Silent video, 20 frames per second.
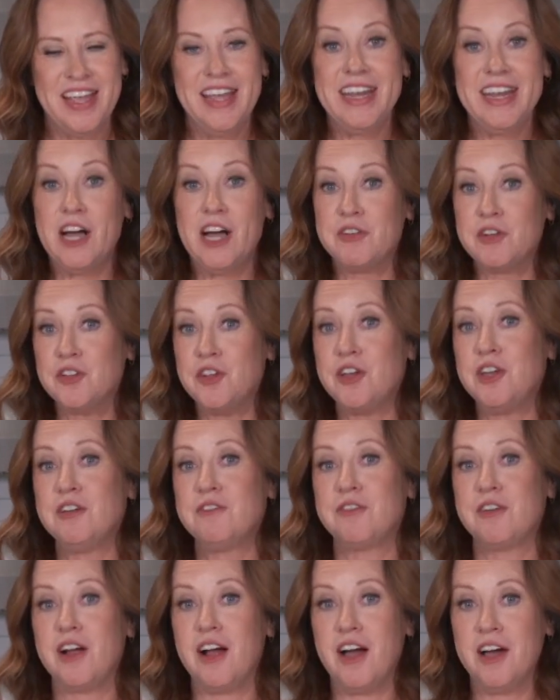Now, if you're looking
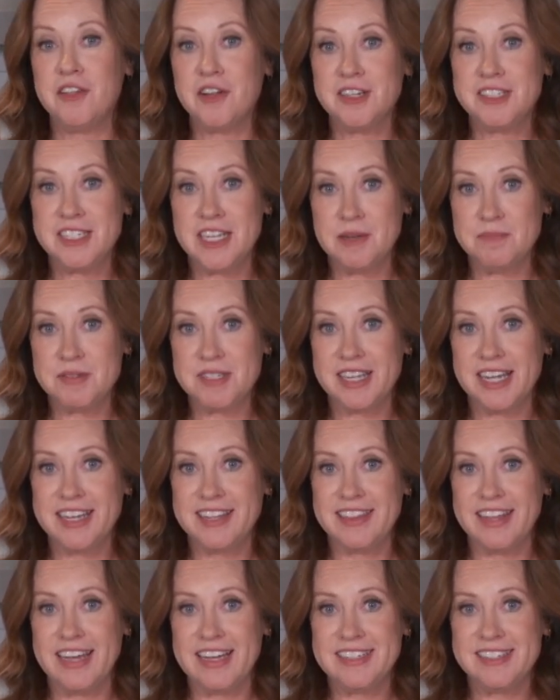for other tips
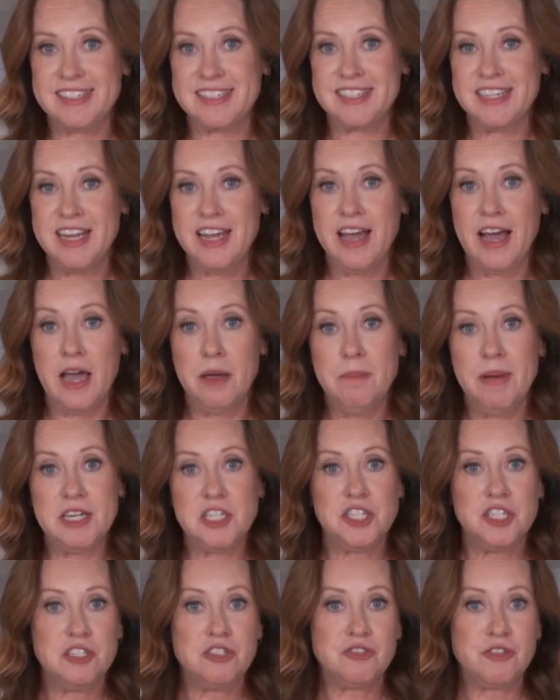like this, I
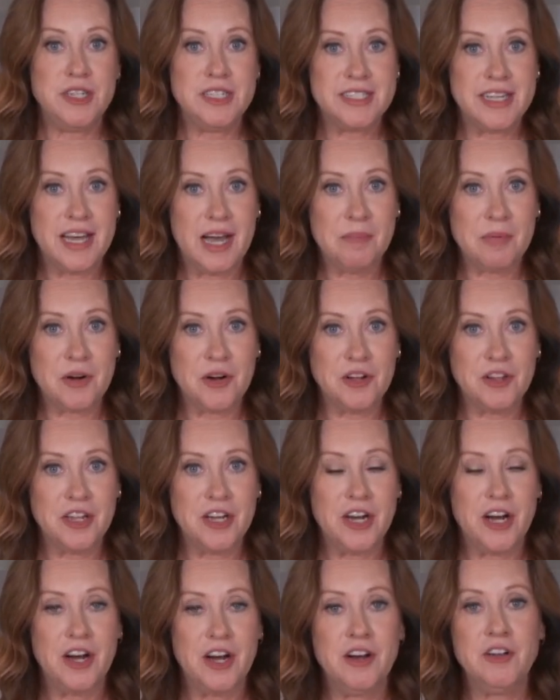mentioned Tree Top
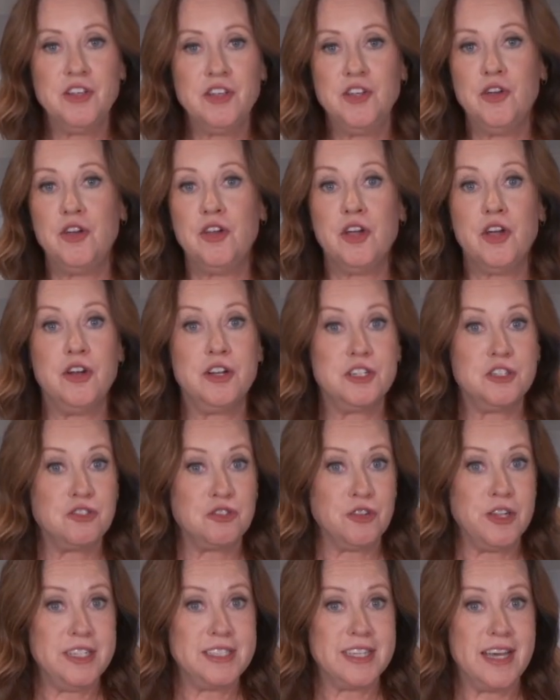earlier. You can go to
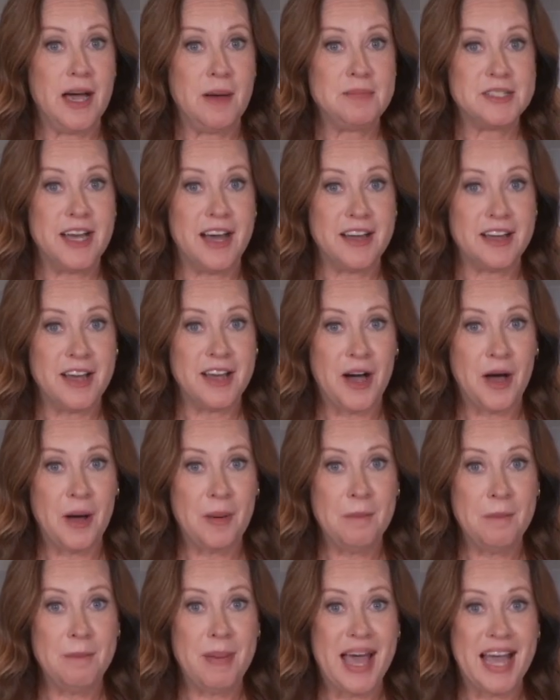
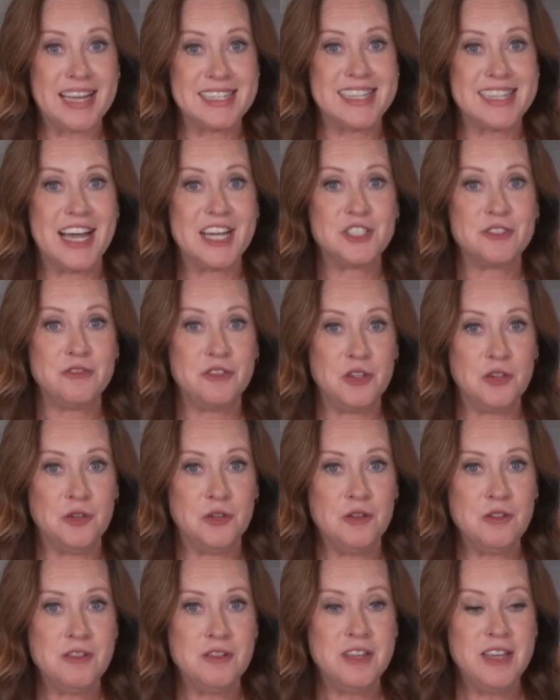treetop.com backslash
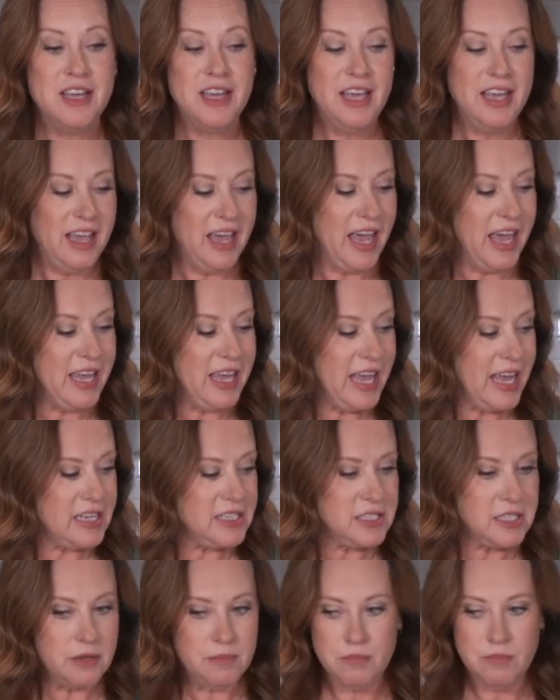fuel and get
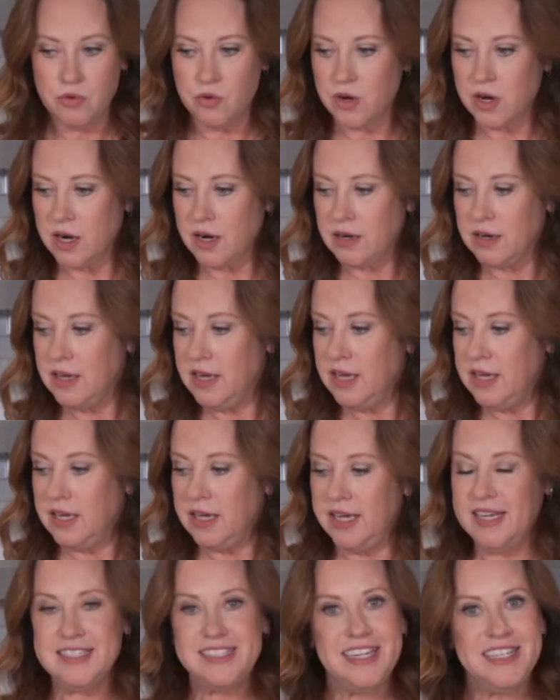some more
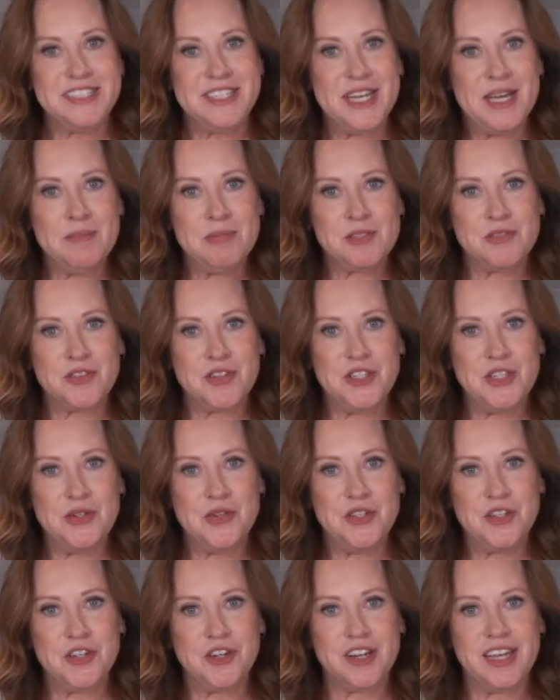easy tips for you
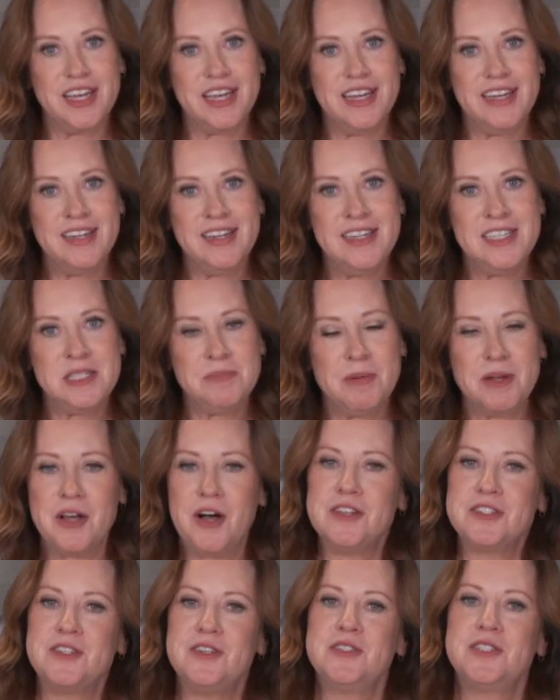and your kids, but
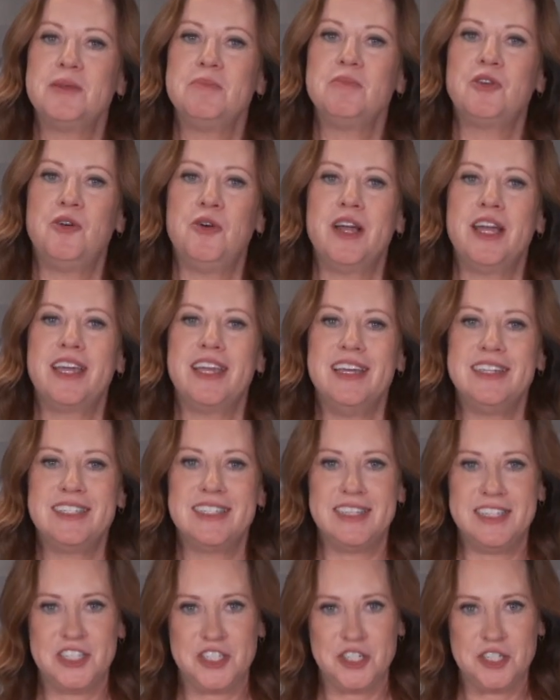also some quick and
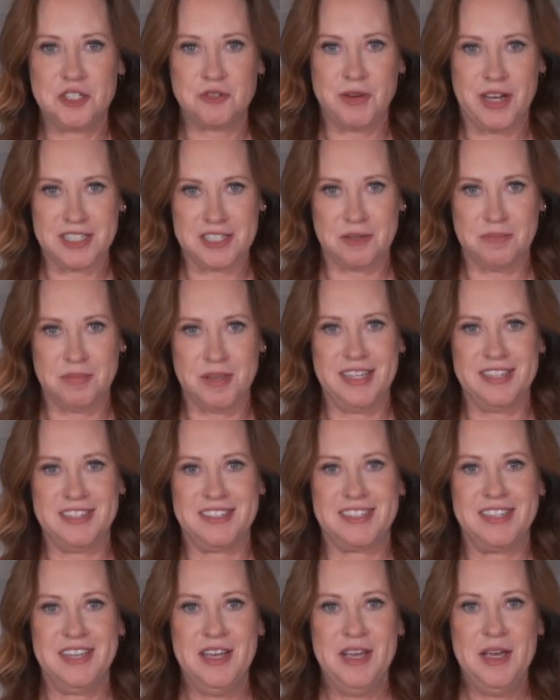delicious
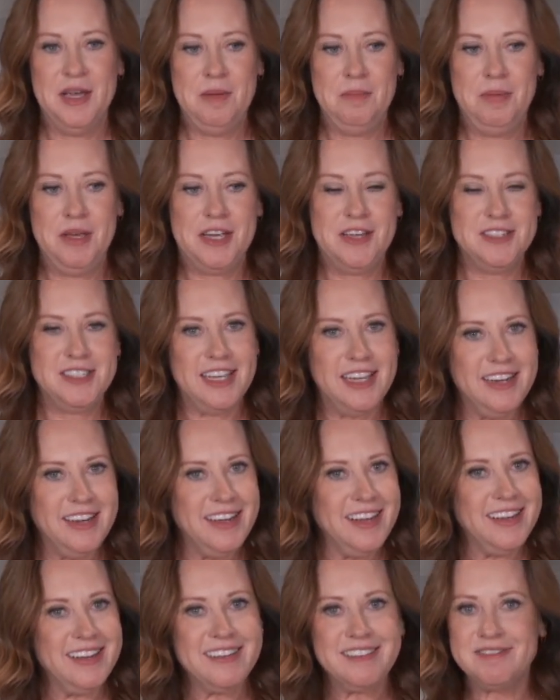recipes. Because
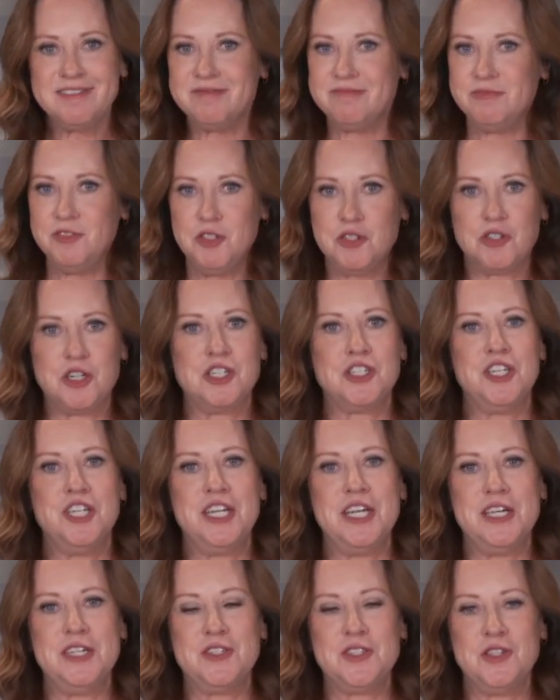eating, nutrition
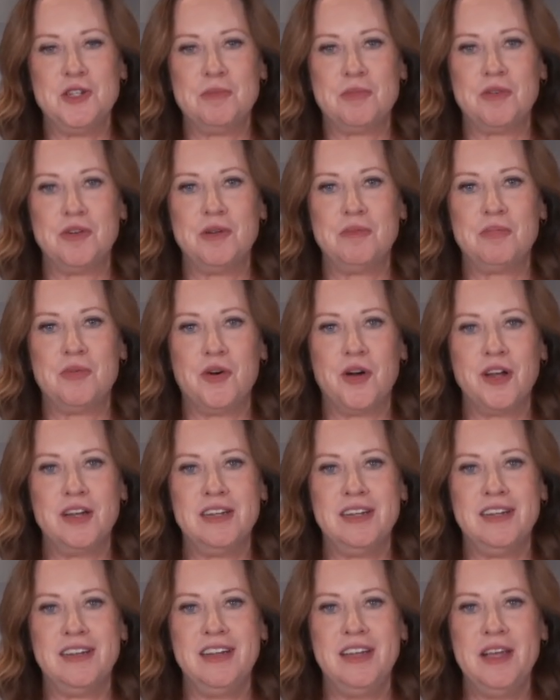is super
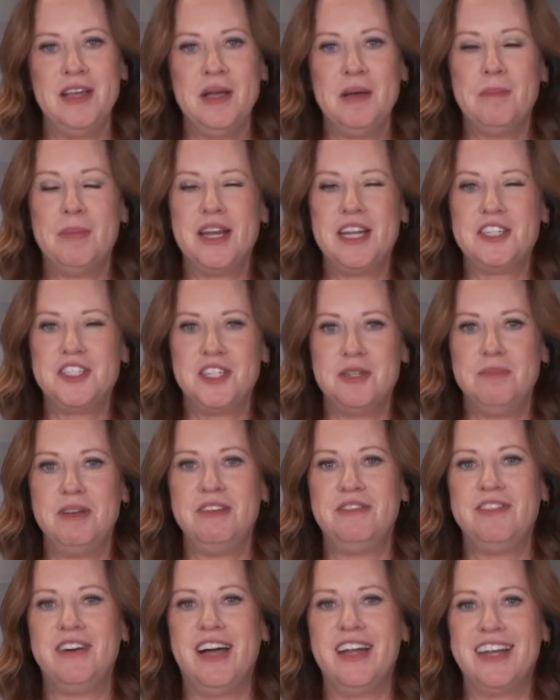important, but it should be
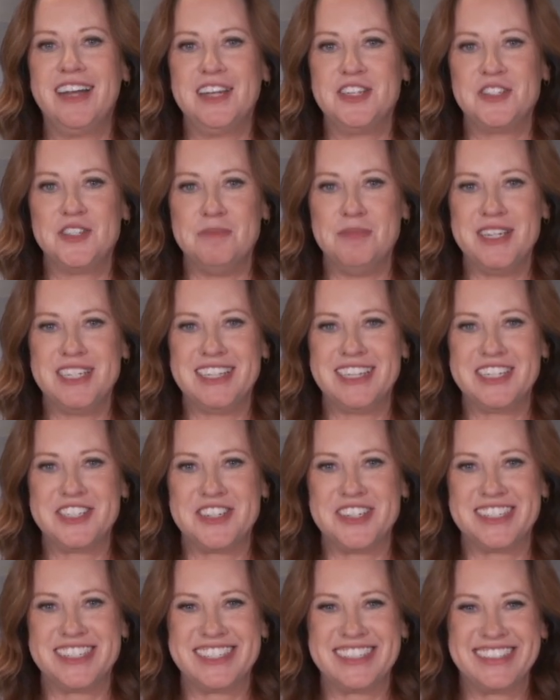fun and it should be
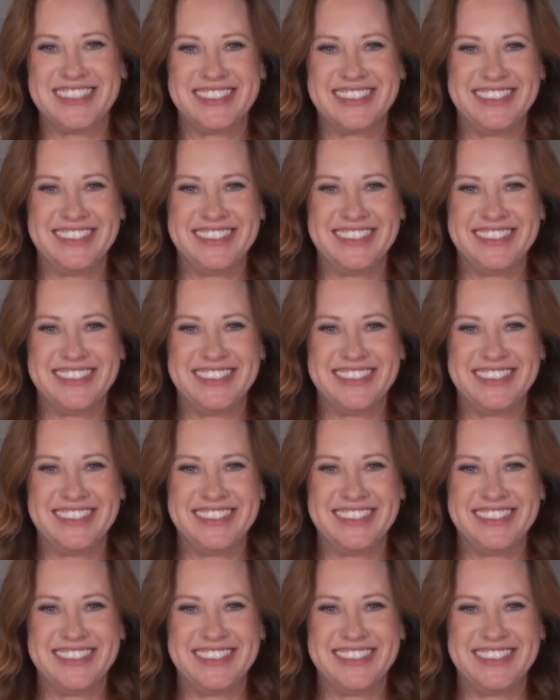delicious.